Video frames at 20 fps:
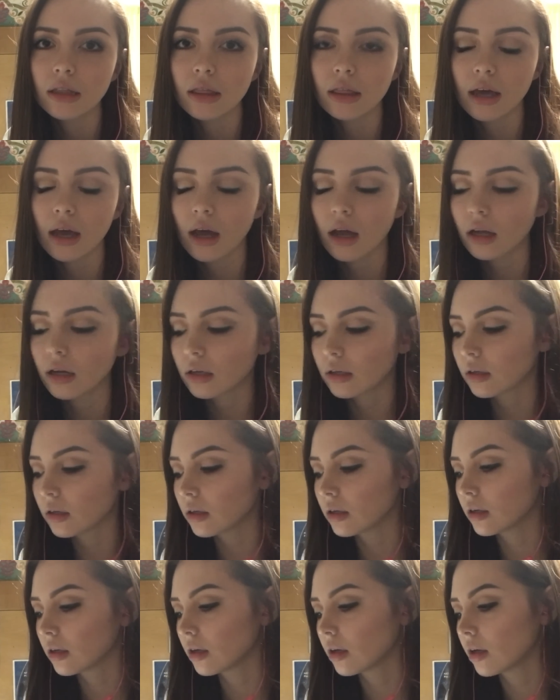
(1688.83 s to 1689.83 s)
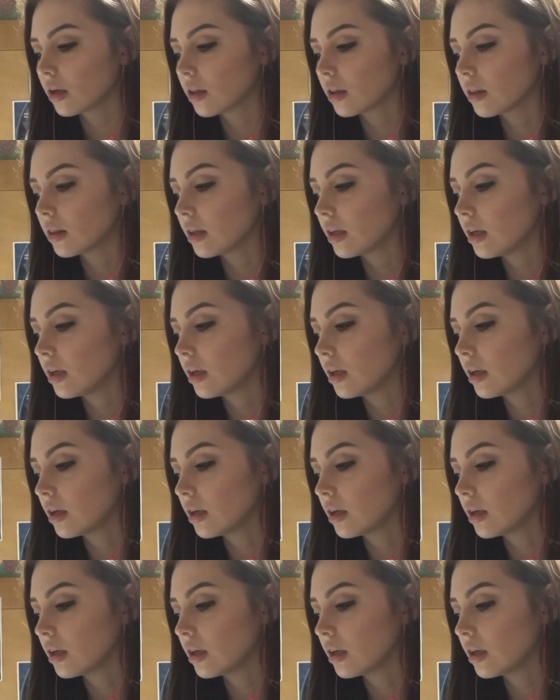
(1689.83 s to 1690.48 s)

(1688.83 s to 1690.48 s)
that the